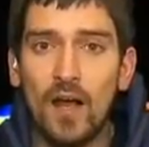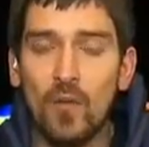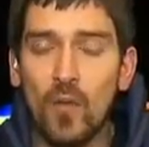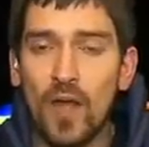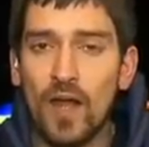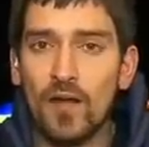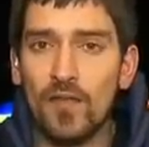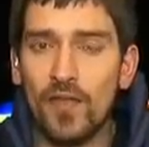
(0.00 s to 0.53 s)

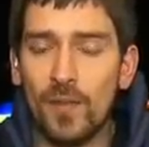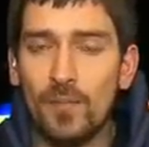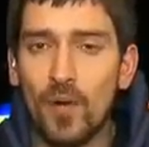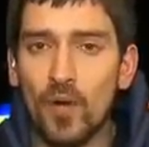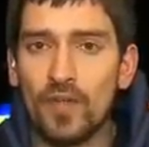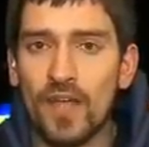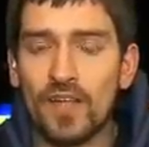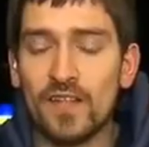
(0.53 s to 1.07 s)
where the
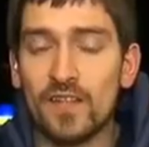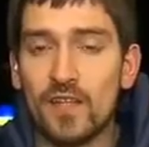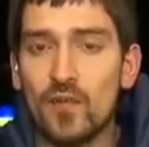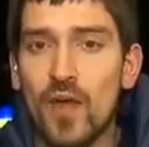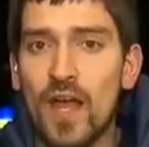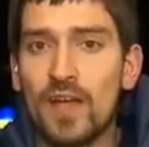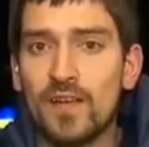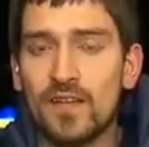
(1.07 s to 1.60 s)
protesters, the
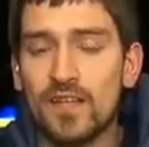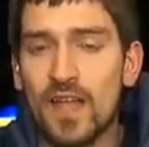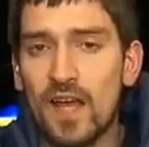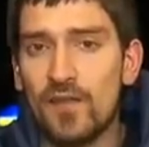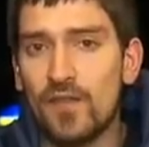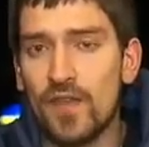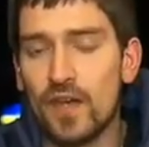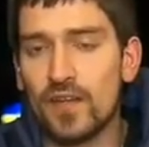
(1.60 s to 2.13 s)
rioters,
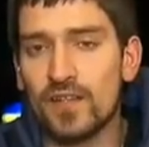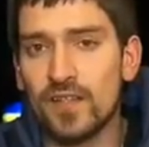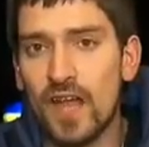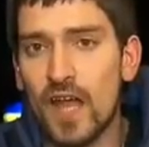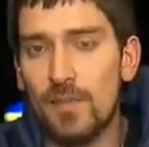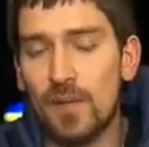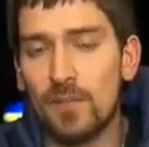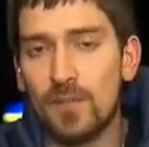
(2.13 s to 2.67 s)
have their
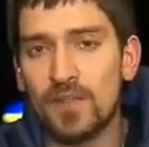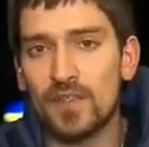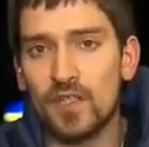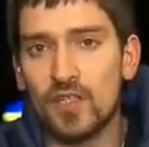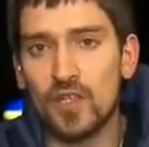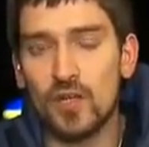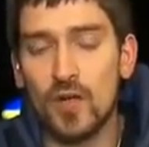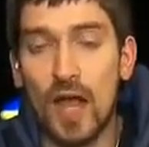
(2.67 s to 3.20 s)
sniping
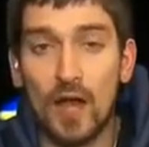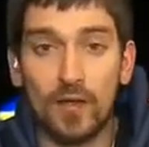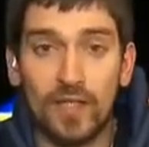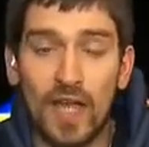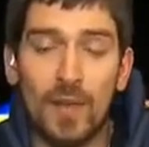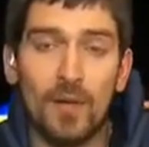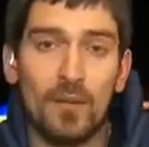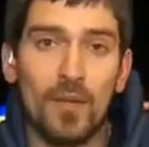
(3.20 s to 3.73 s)
position. Our
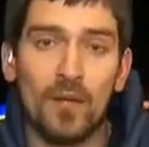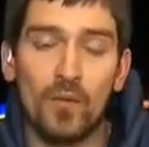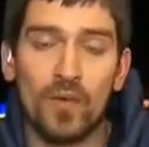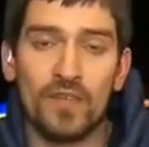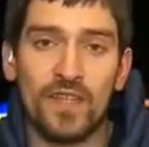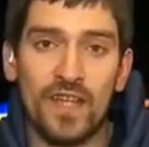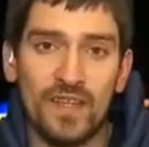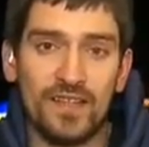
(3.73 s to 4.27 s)
cameraman
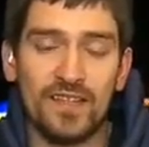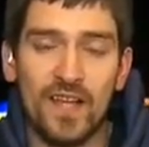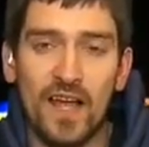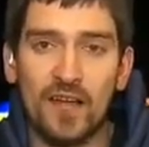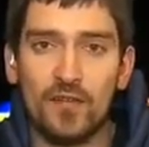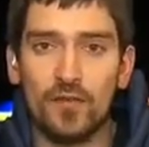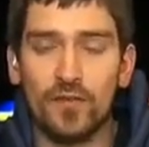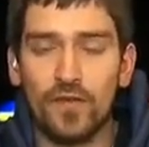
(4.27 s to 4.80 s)
was
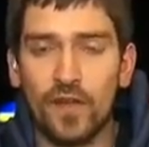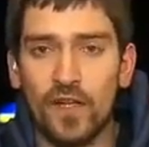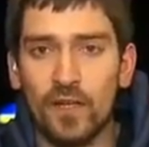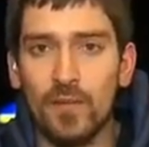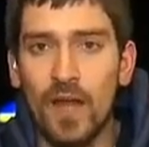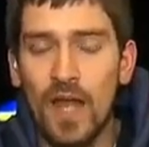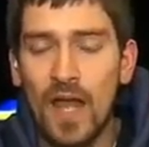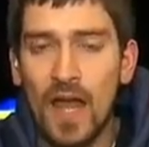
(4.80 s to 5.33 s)
inside to
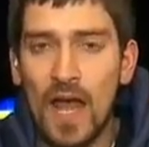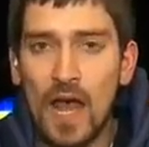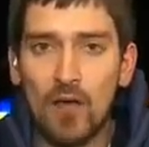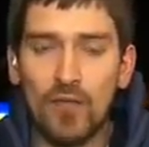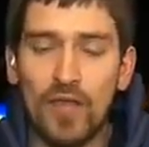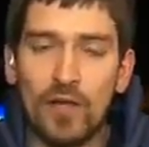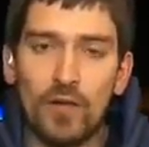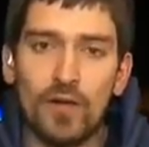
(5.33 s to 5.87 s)
film
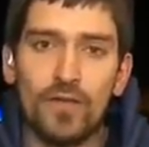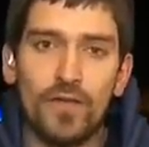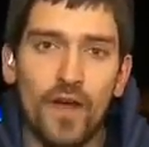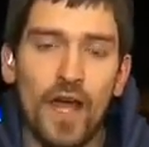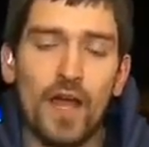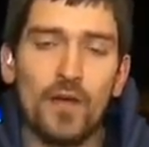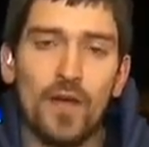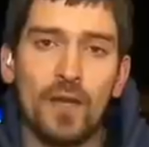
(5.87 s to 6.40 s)
how they were
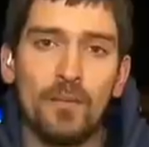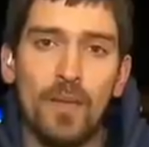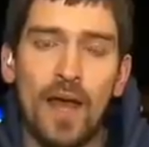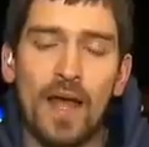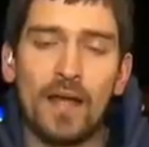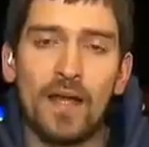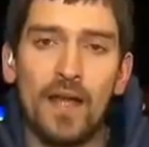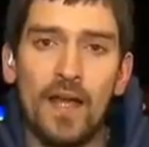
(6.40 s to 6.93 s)
firing
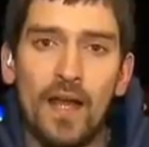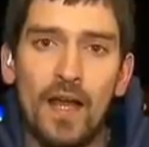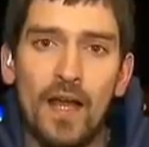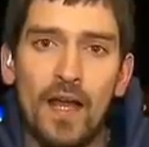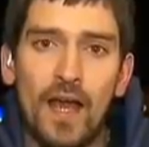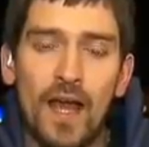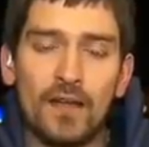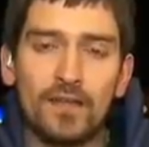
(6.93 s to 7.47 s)
back
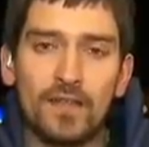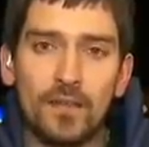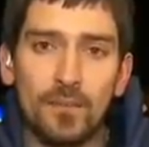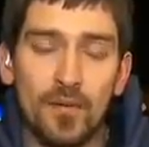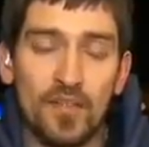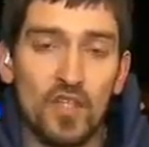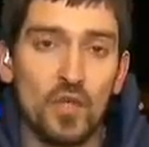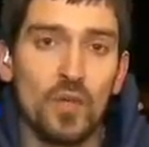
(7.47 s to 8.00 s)
at
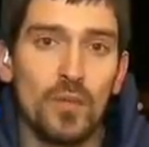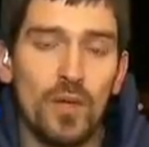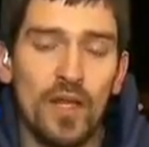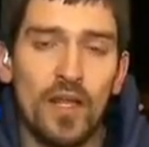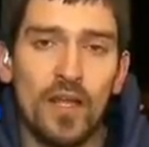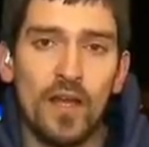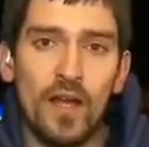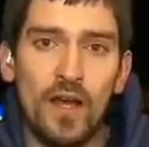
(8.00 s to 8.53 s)

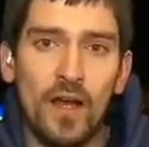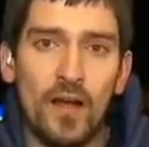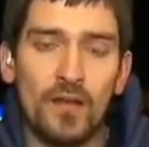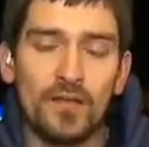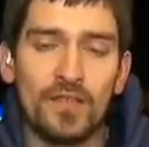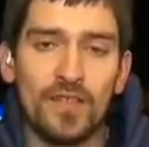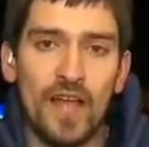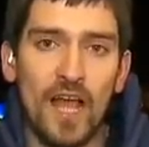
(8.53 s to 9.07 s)
presumably
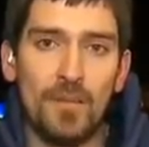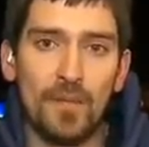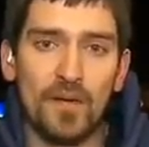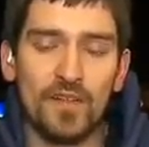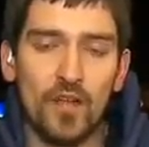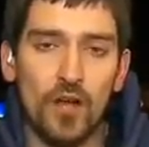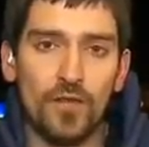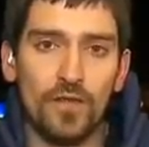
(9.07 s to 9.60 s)

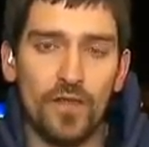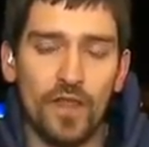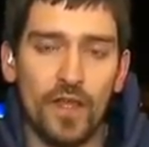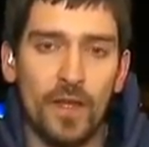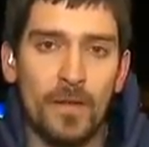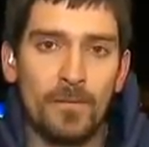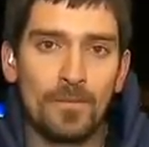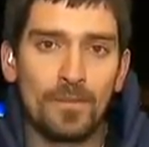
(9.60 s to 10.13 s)
snipers of
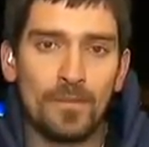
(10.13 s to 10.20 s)
the